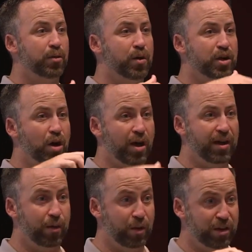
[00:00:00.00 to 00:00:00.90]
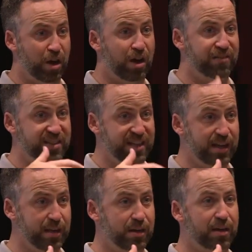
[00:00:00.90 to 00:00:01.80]
what y'all have
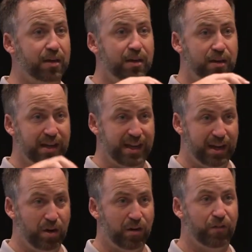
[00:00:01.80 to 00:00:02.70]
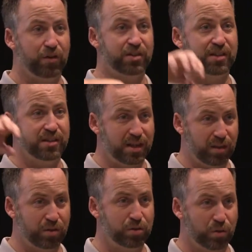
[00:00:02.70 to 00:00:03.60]
seen here versus
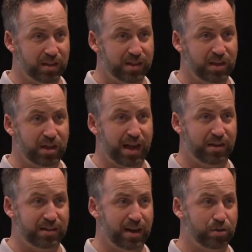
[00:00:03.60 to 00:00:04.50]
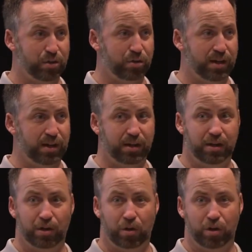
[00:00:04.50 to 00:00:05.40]
another news organization, how designers are treated
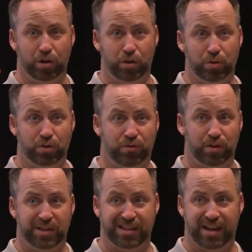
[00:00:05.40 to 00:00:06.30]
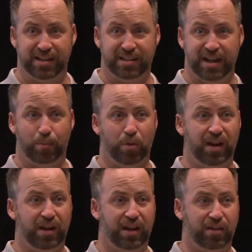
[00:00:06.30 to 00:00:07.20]
or used from a design
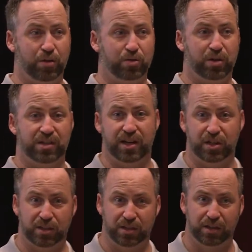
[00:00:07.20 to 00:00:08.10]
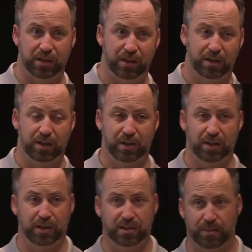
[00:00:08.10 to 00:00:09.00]
standpoint at those organizations?
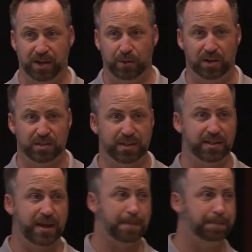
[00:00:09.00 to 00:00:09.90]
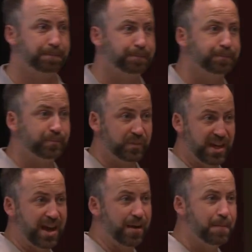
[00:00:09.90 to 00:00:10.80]
Somebody want to speak to that?
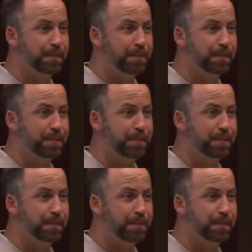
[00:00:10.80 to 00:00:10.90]
Yeah.